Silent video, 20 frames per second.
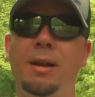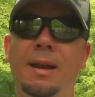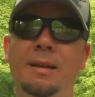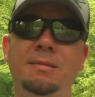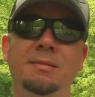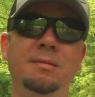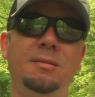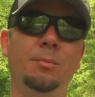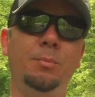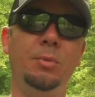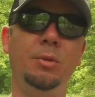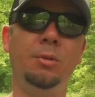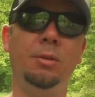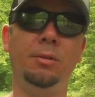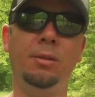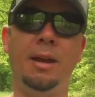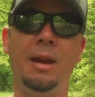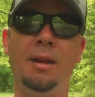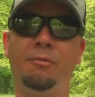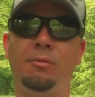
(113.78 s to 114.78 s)
grasses and
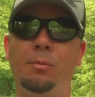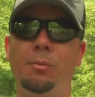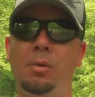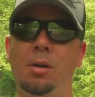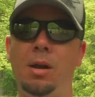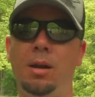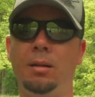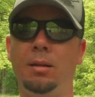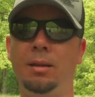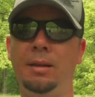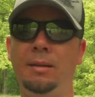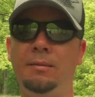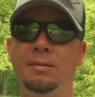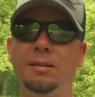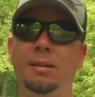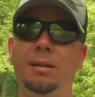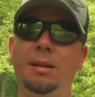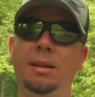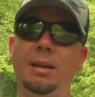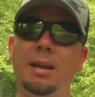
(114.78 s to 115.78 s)
butyrac for
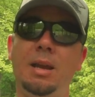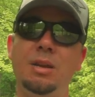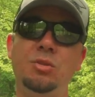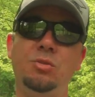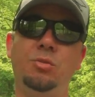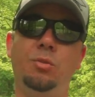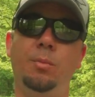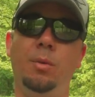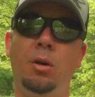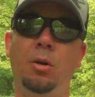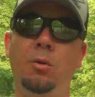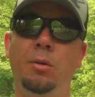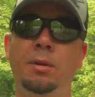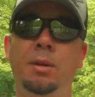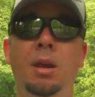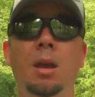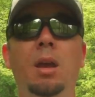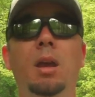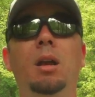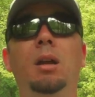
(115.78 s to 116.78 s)
broadleaves and an occasional
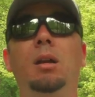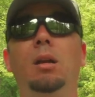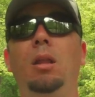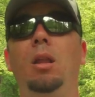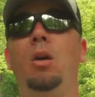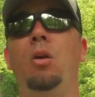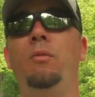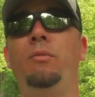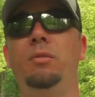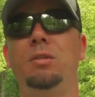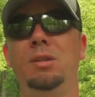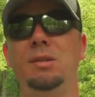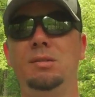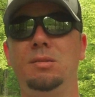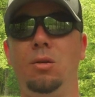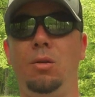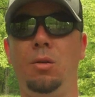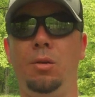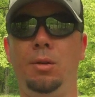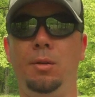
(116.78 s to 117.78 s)
mowing, clover
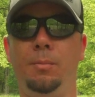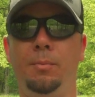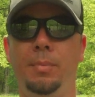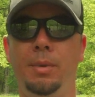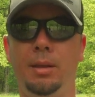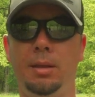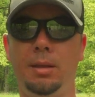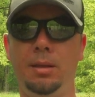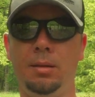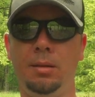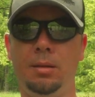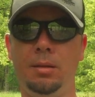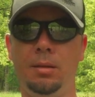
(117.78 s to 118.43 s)
is hard to beat.